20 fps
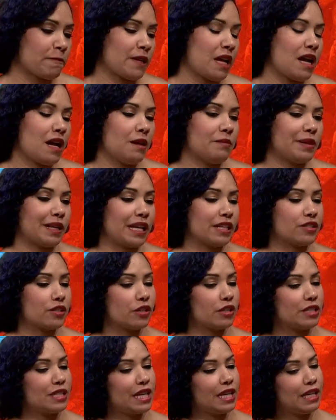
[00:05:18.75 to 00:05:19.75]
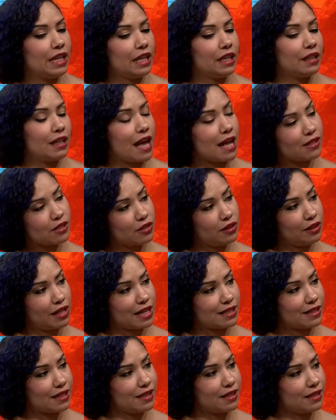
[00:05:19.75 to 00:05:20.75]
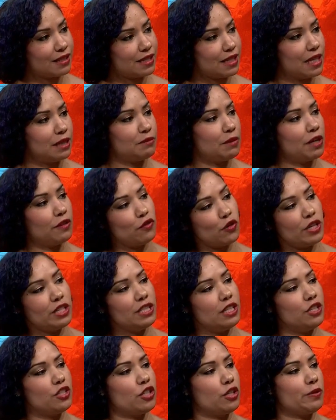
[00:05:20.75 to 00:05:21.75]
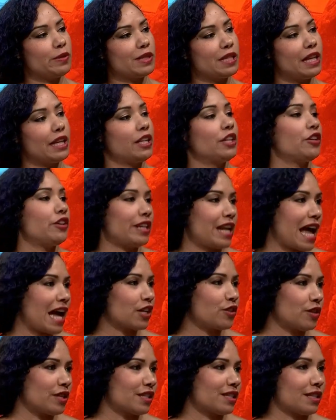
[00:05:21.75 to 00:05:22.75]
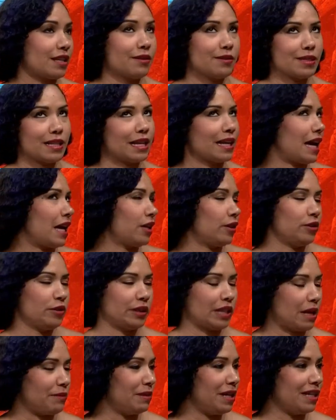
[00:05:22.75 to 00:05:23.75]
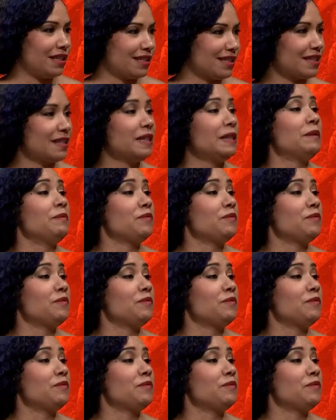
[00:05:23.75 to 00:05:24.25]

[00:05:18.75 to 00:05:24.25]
Um, but I started taking classical lessons, and my voice teacher was like, You're an actress. And I was like, I don't know what that means.